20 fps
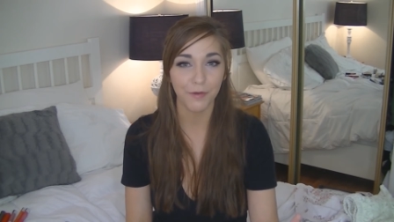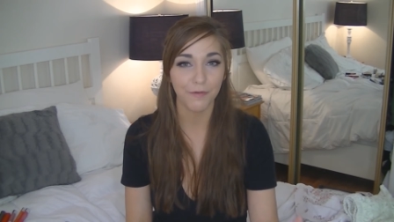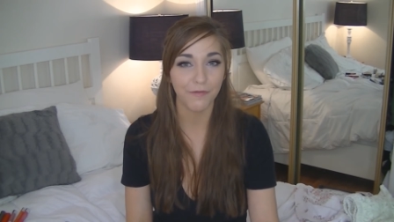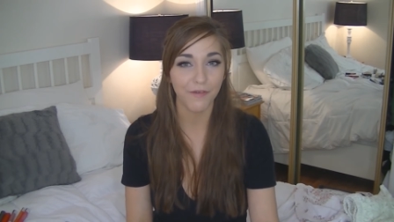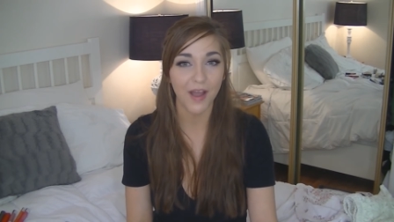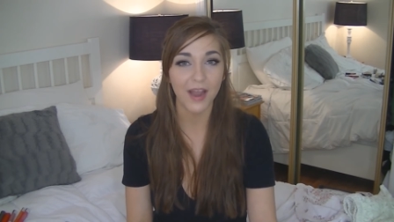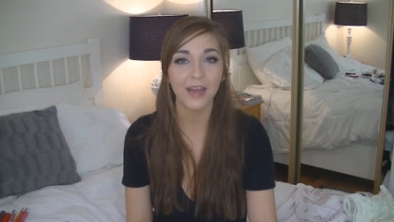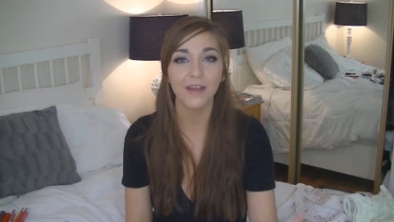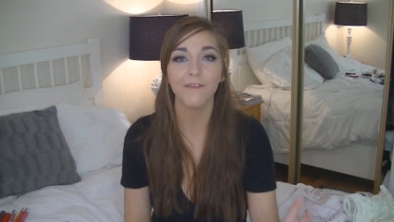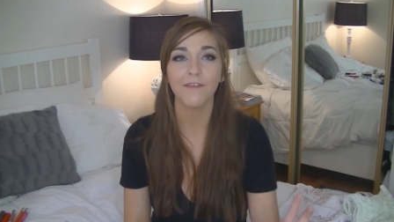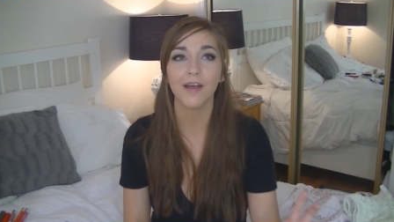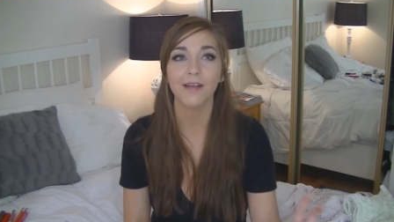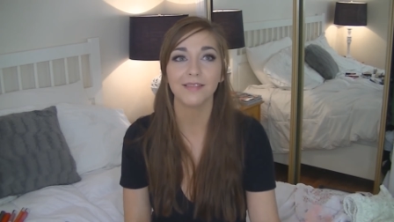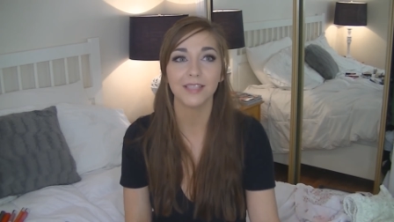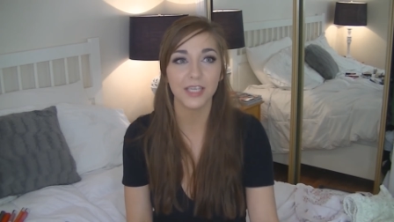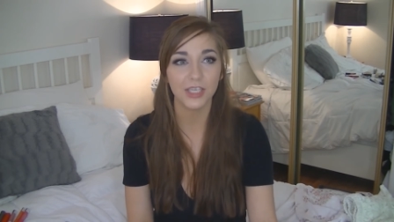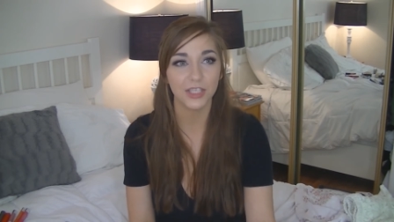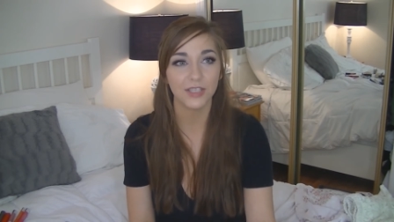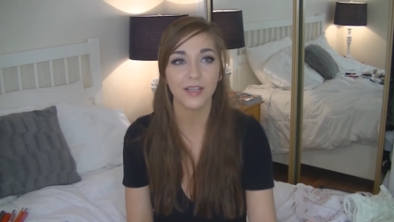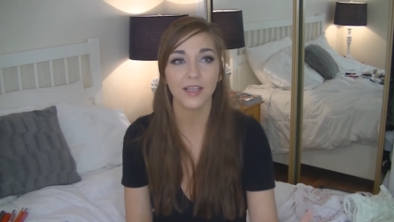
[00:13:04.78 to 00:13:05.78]
you find a
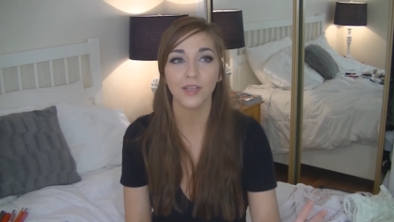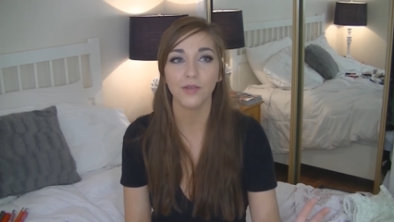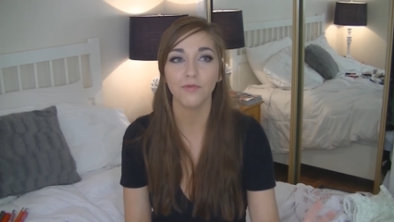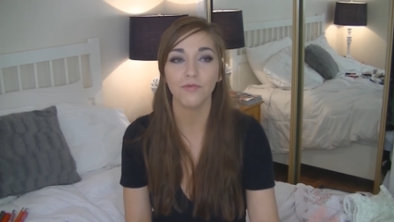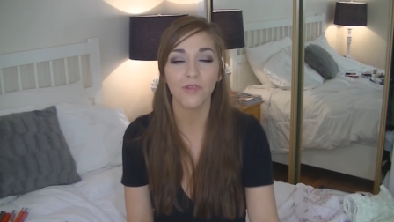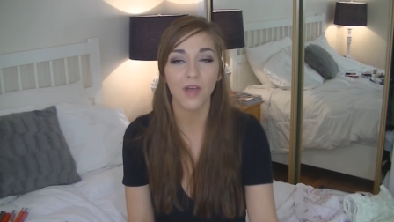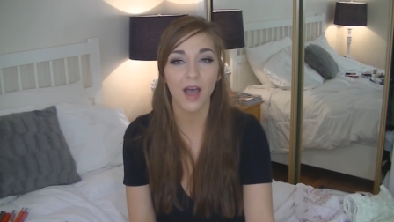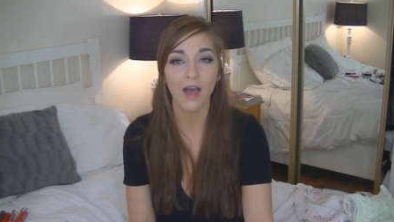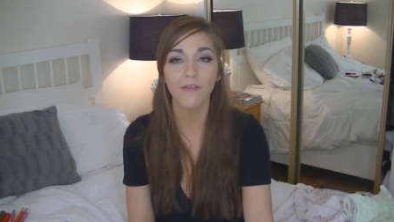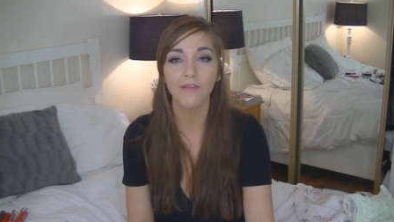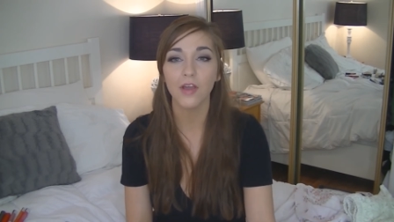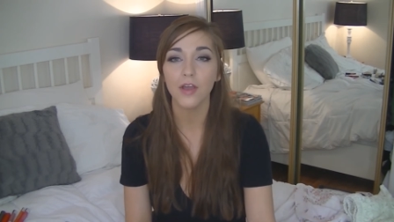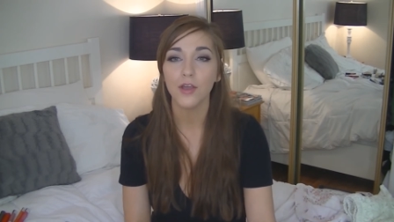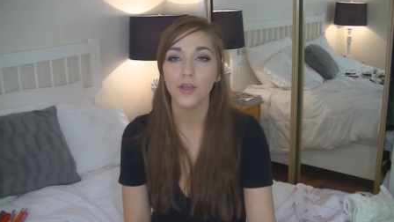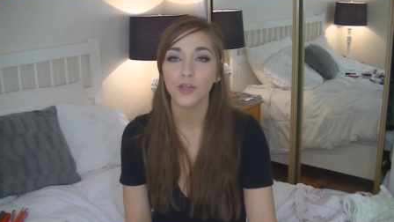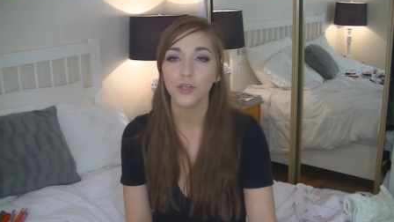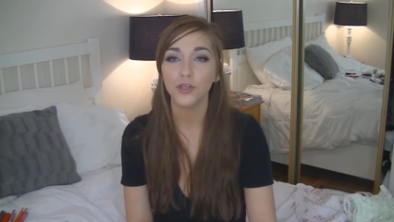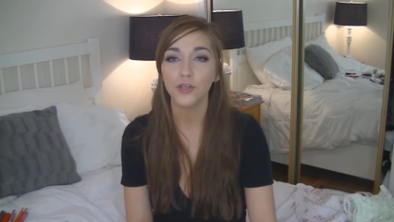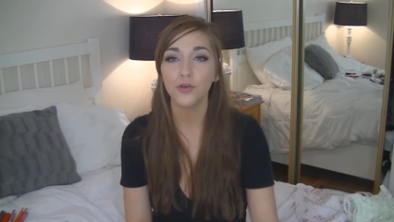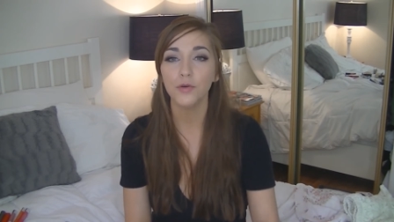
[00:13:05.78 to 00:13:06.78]
foundation that you love,
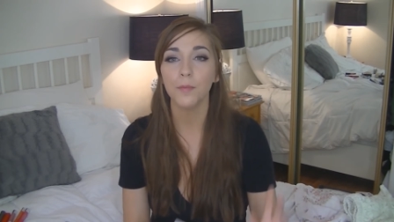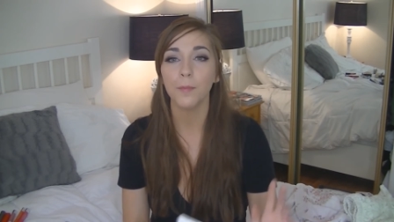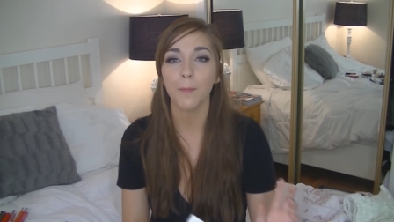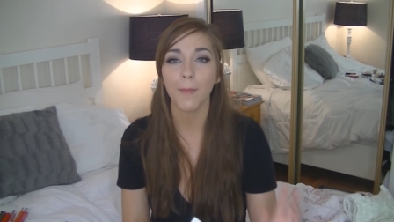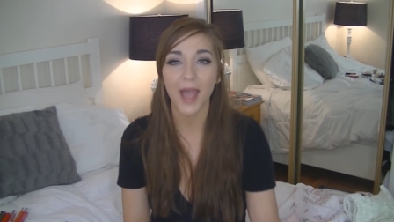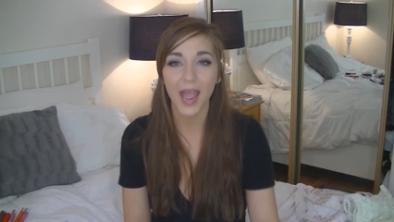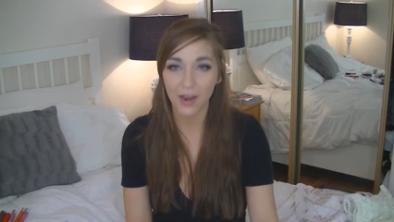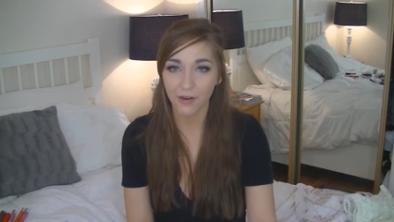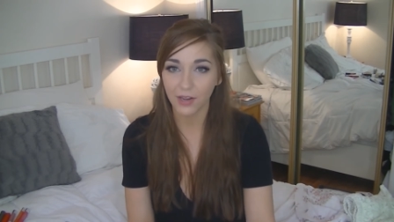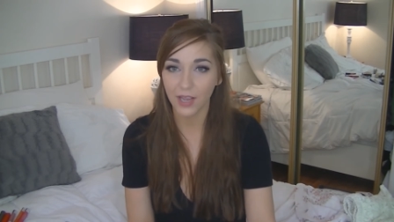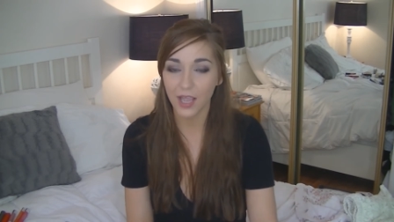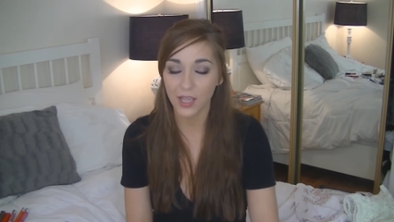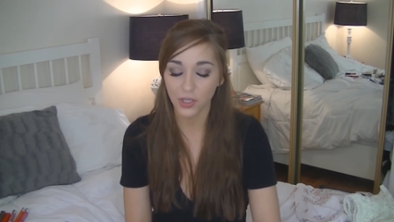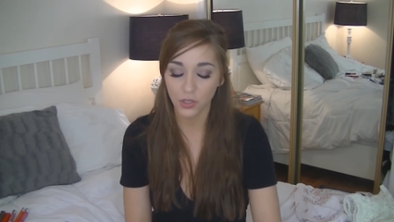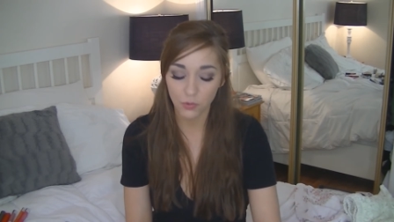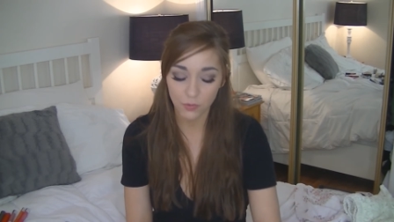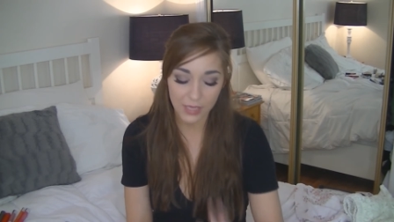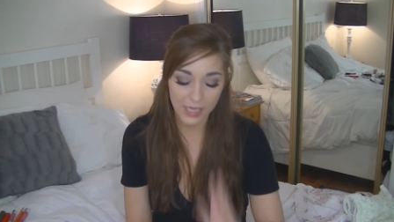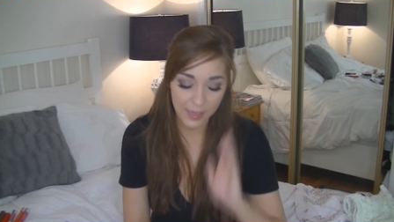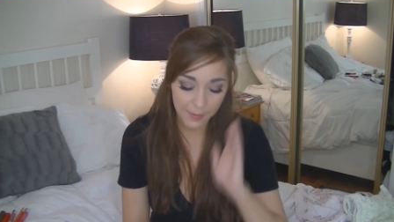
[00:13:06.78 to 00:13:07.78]
you marry it.
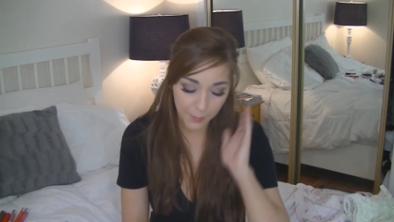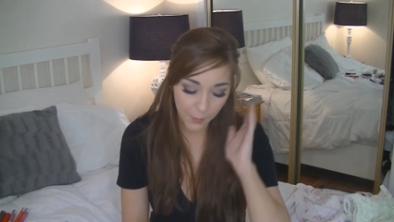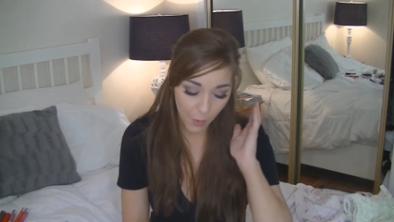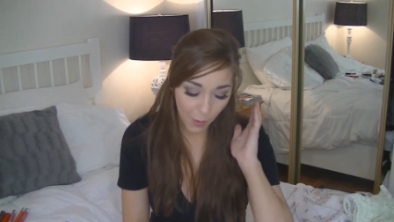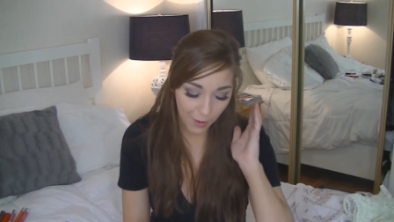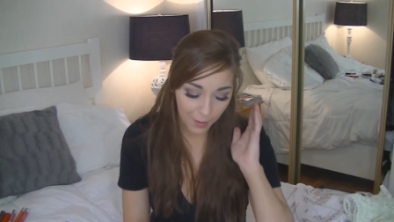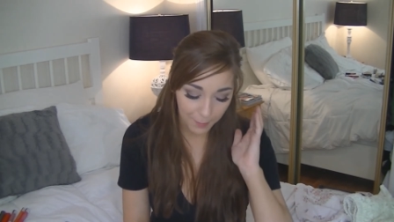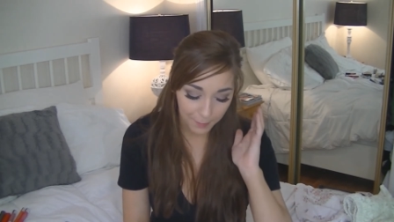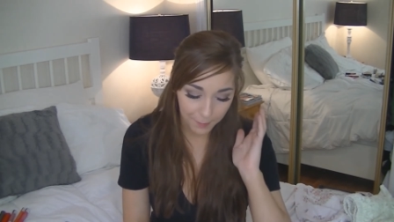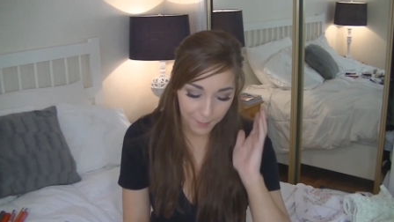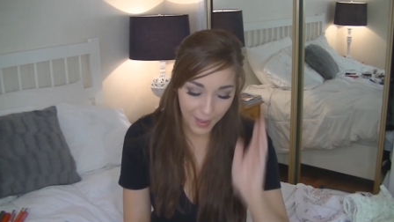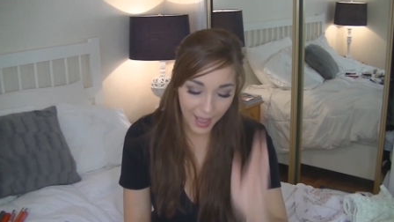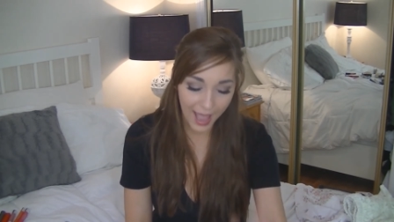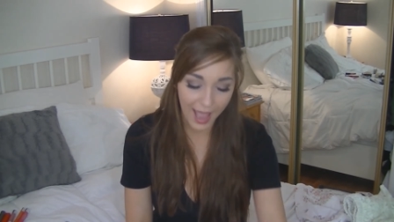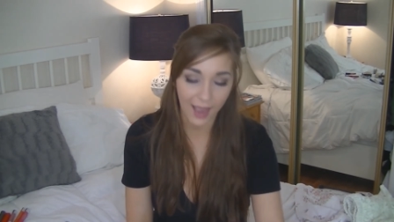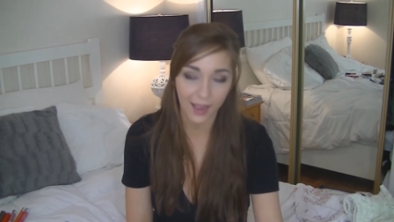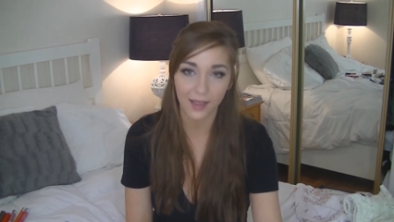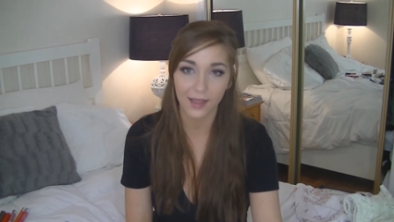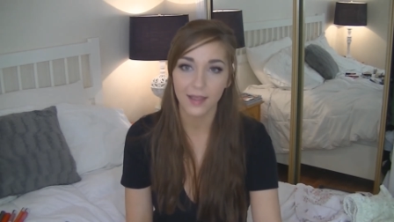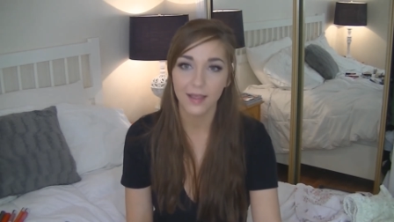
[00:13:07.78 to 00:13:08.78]
You keep going
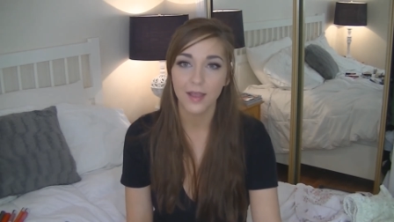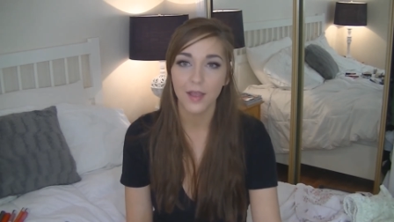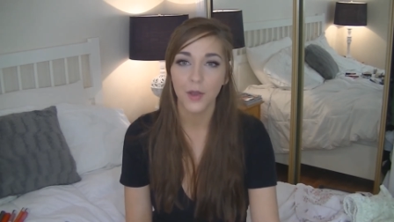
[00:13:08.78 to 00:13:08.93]
back.